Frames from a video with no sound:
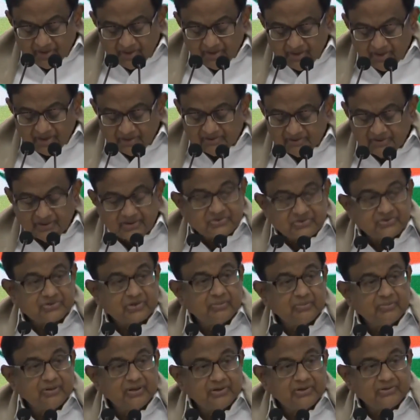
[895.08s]
and the
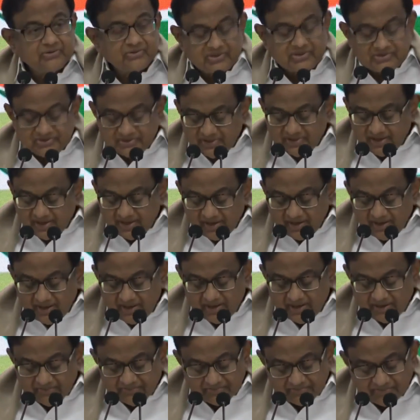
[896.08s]
discriminatory CAA,
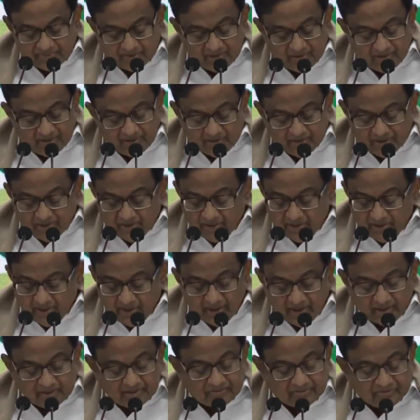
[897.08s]

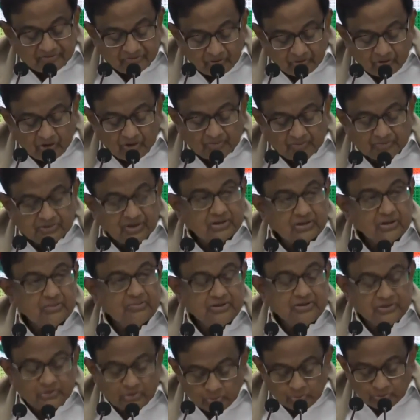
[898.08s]
And the form that will be
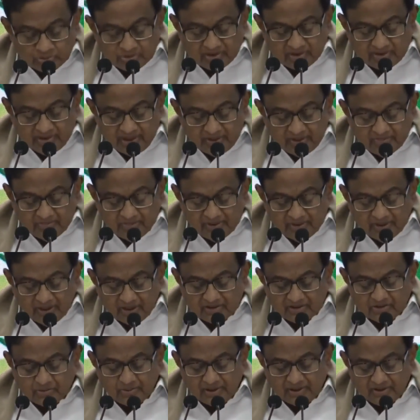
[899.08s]
used in NPR
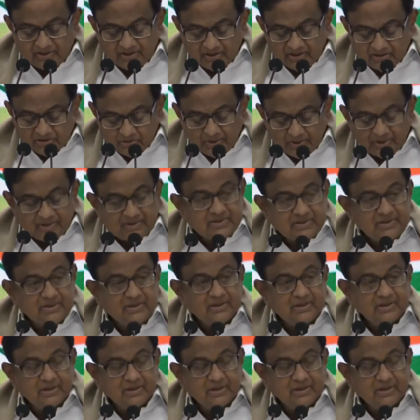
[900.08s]
2020